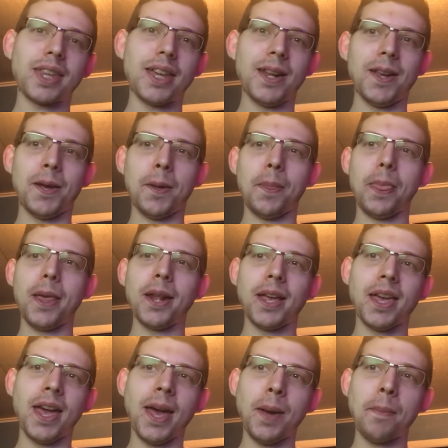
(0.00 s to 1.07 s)
in a
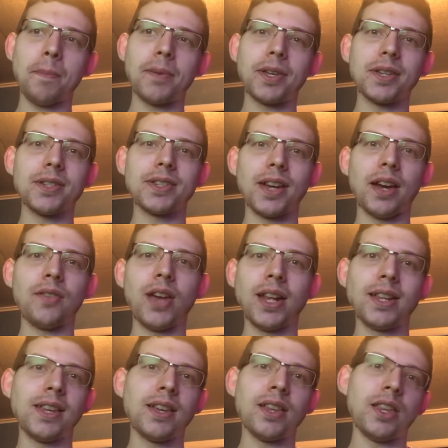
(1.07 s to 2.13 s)
game, because
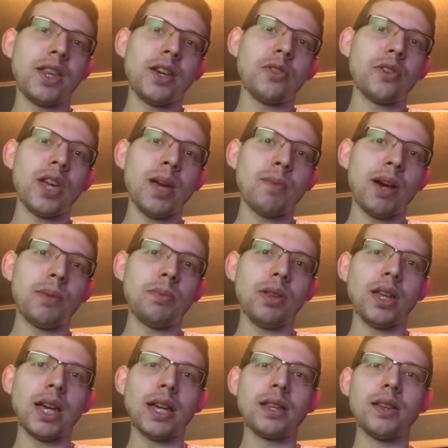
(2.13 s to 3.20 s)
any other game I
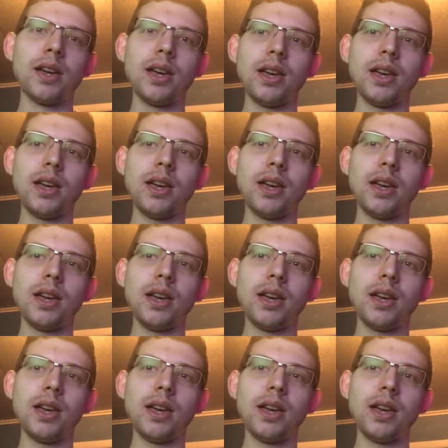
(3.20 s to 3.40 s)
played